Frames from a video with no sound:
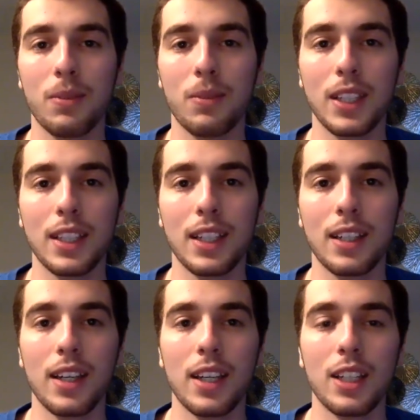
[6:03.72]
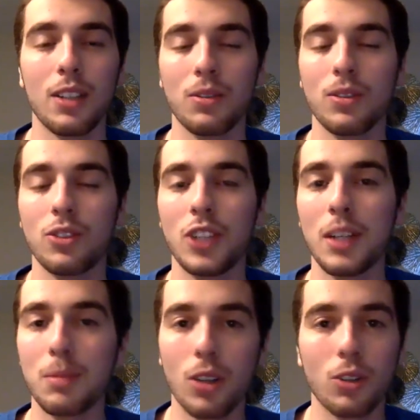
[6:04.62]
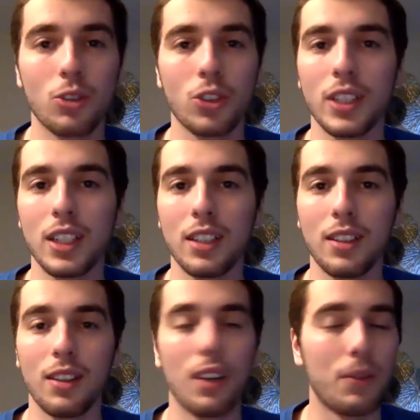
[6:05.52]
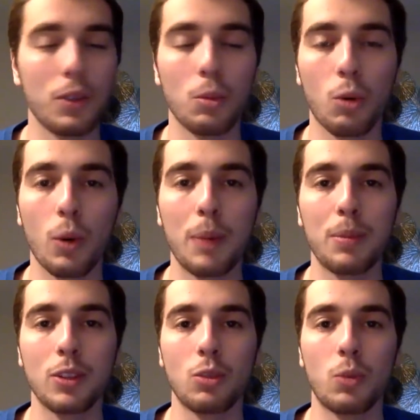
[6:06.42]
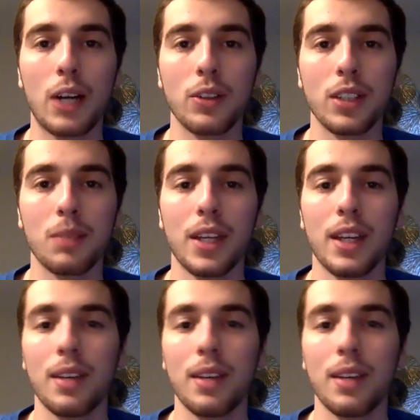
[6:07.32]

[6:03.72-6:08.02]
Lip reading: of thinking, you know, Sam Darnold just needed a few more weapons around him.